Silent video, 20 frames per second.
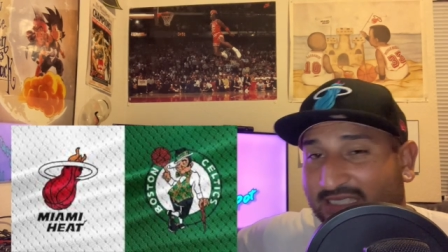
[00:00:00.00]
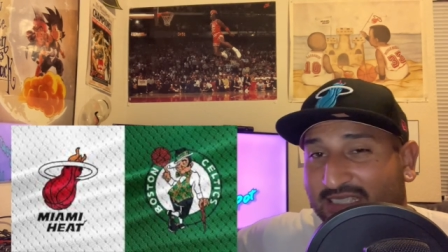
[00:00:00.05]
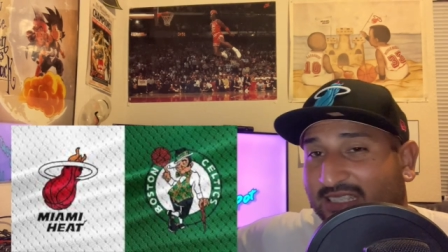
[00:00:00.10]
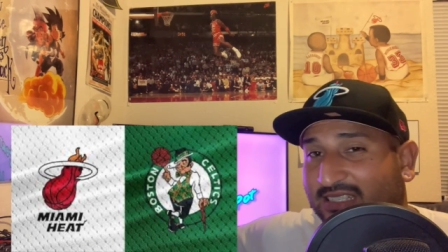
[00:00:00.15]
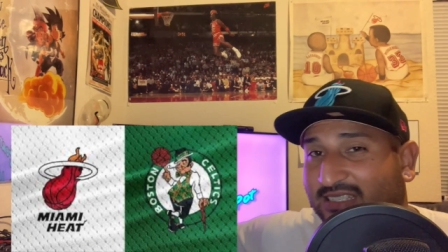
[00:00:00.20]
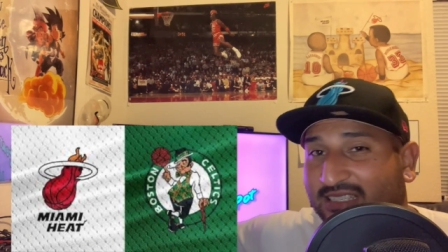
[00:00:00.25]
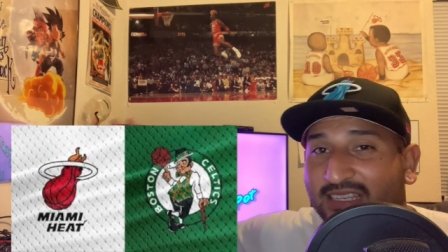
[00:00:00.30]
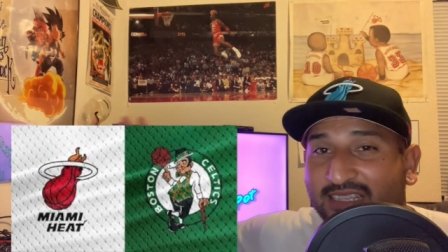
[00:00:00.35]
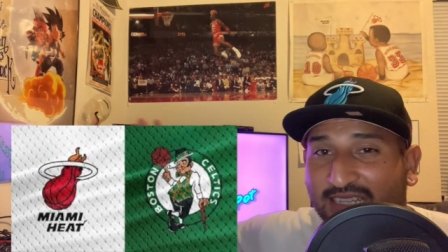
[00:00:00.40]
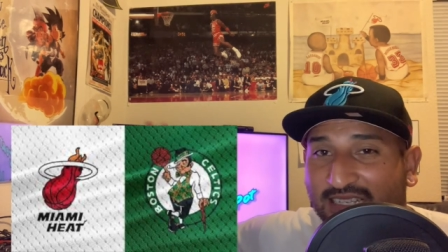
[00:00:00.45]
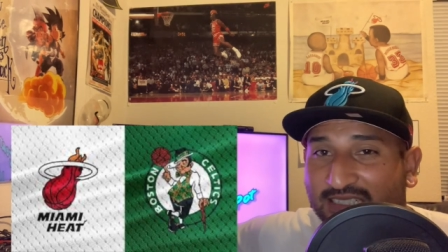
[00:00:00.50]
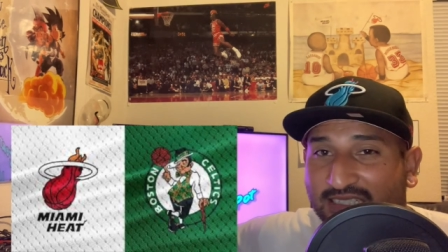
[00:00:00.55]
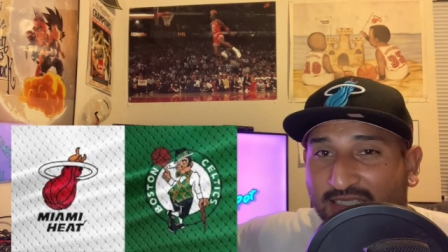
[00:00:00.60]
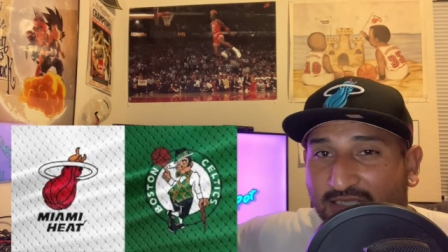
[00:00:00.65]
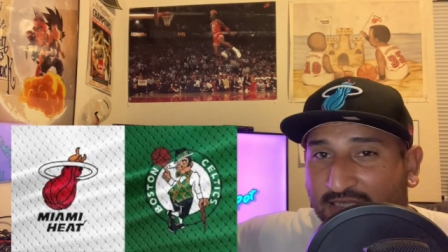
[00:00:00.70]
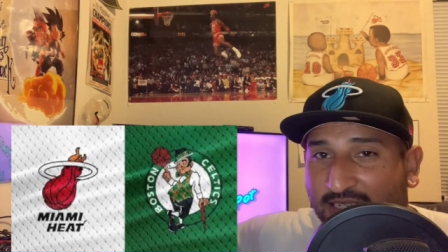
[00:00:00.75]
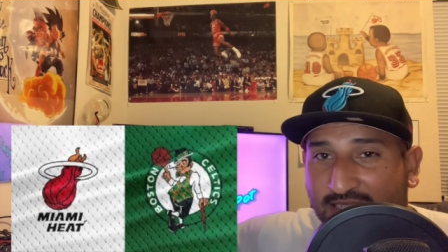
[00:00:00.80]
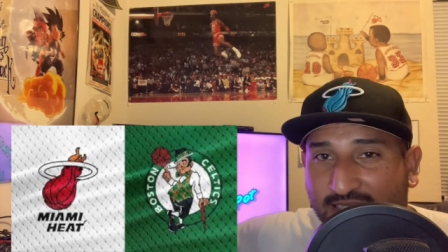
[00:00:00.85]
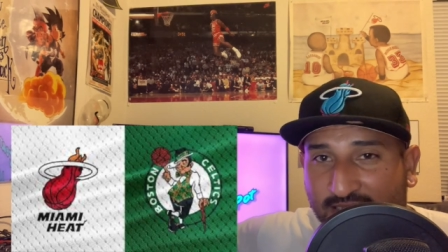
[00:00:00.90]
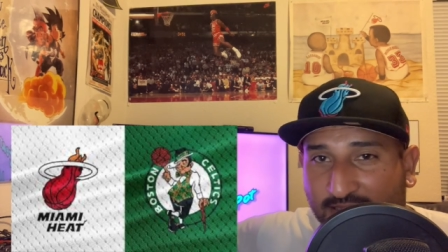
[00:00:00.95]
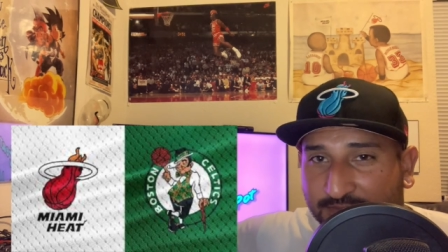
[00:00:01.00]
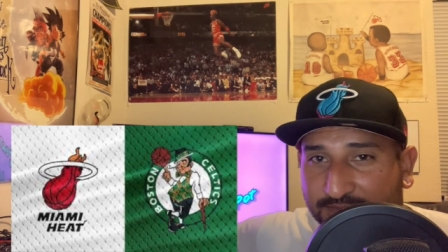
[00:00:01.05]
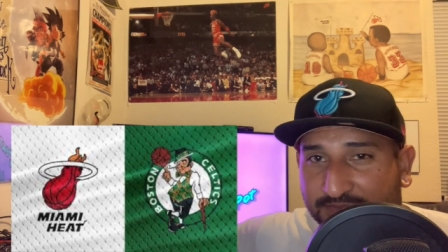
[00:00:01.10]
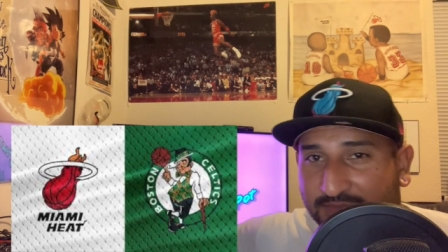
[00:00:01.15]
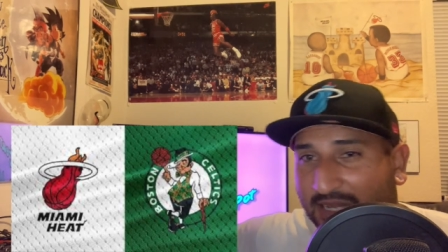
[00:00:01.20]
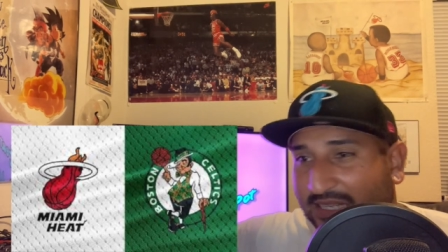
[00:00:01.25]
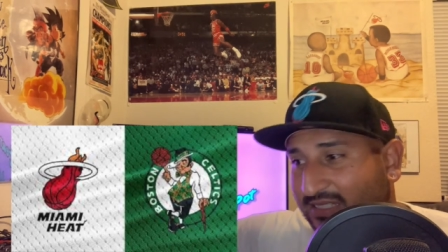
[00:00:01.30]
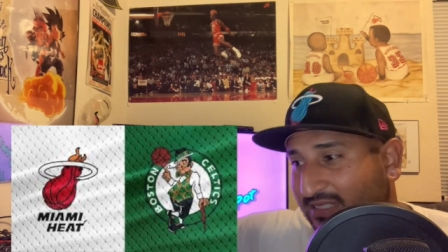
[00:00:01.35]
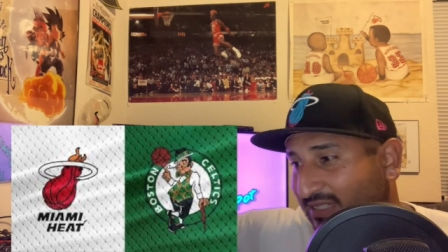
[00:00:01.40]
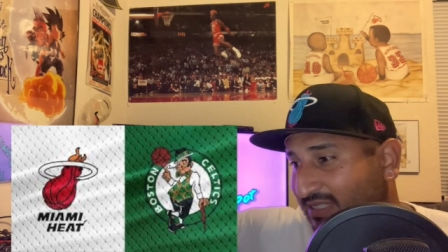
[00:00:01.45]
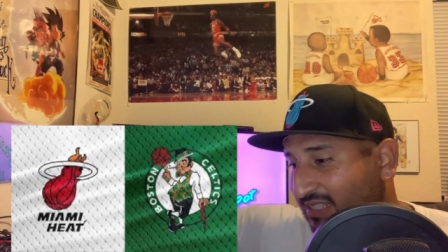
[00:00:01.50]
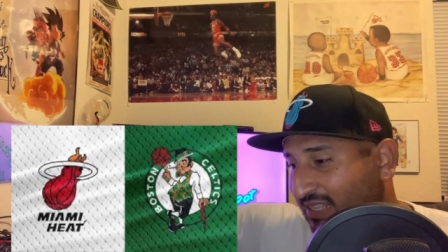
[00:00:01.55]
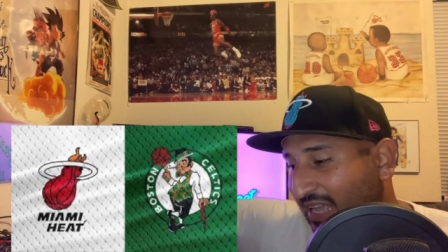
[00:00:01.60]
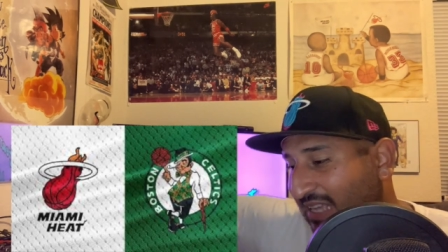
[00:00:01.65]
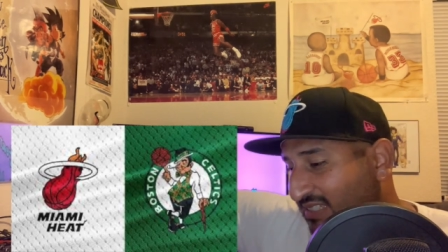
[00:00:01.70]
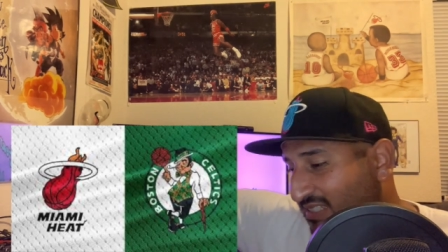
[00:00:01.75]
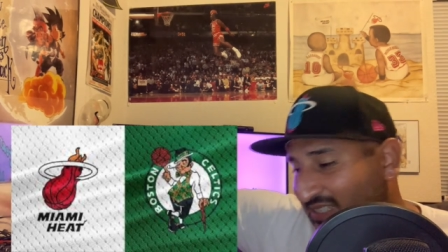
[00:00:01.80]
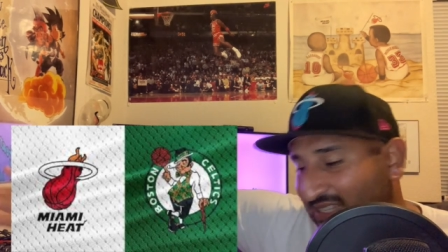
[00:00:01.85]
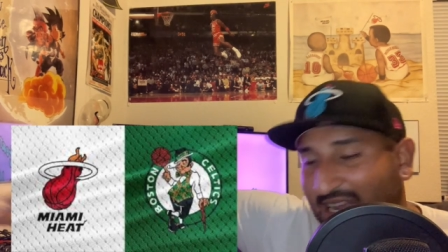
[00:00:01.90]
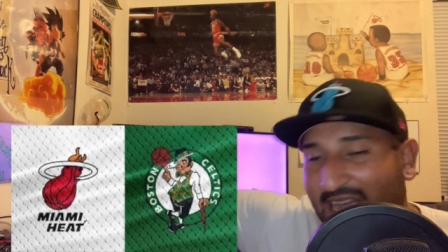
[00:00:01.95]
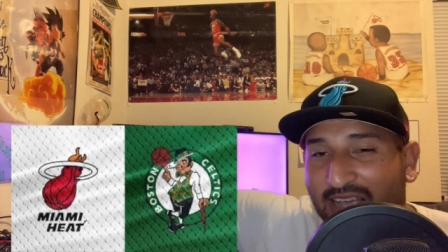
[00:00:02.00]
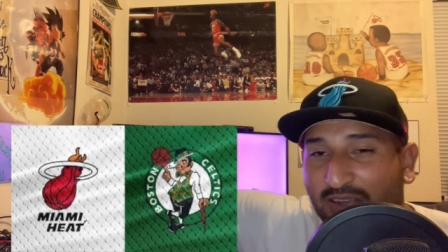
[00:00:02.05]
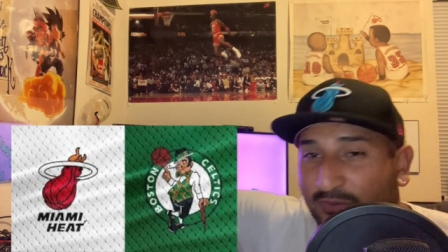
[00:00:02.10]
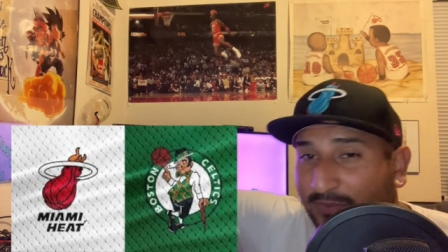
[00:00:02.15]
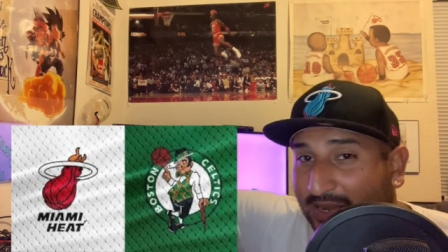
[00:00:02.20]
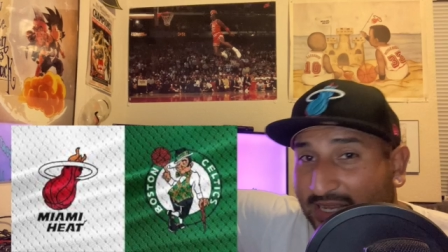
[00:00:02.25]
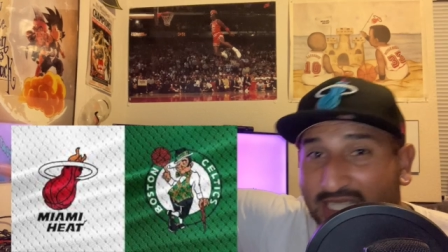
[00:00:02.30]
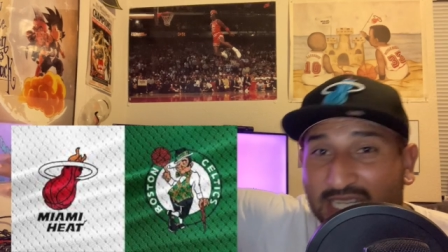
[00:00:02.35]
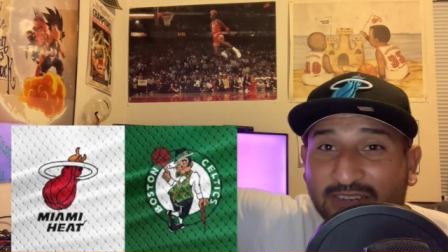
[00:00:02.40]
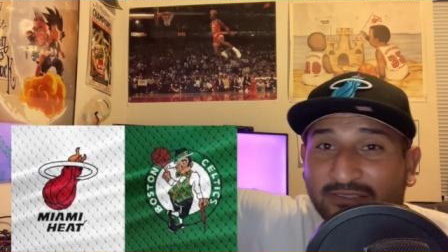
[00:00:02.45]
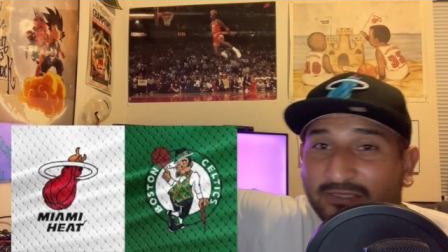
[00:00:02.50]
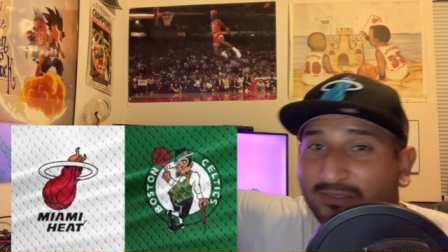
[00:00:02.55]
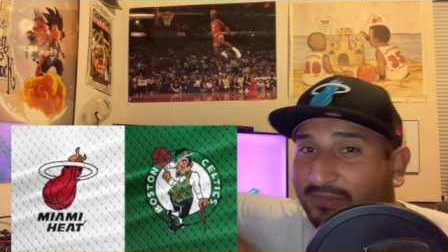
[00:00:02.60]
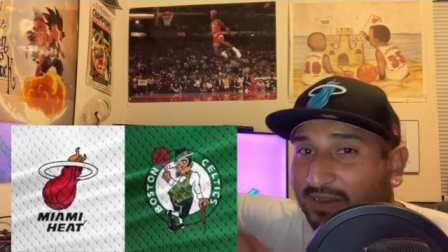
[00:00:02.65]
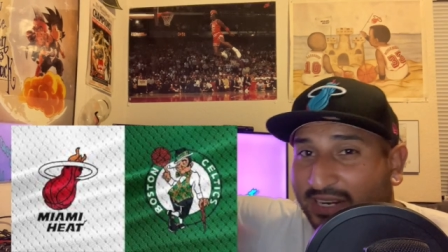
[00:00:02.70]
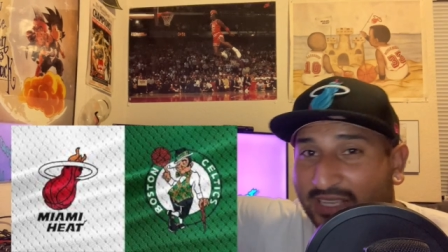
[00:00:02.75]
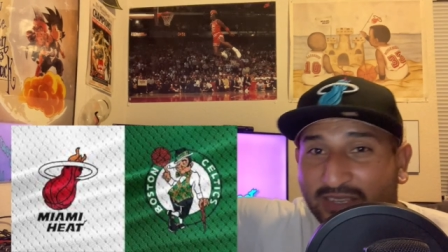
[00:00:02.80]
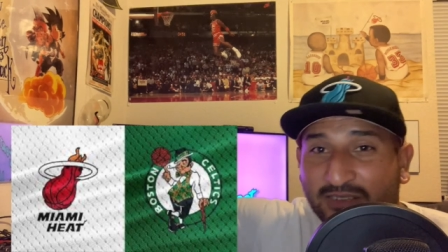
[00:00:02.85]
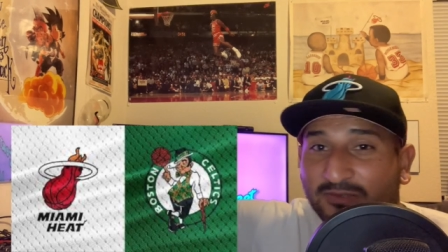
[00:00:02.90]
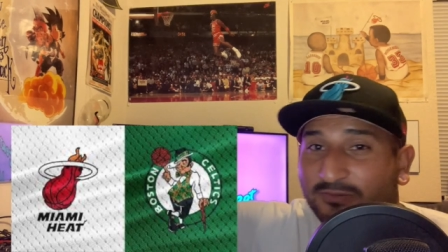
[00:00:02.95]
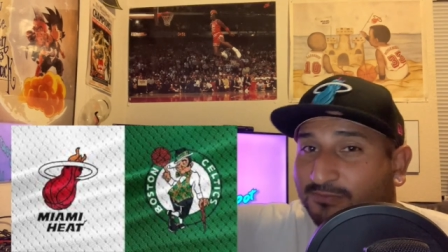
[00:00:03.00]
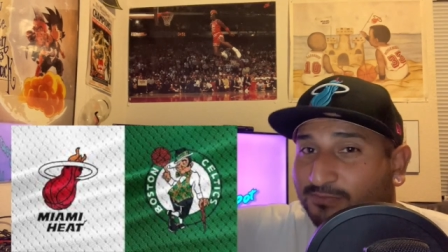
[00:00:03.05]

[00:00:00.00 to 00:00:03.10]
the guy who makes everybody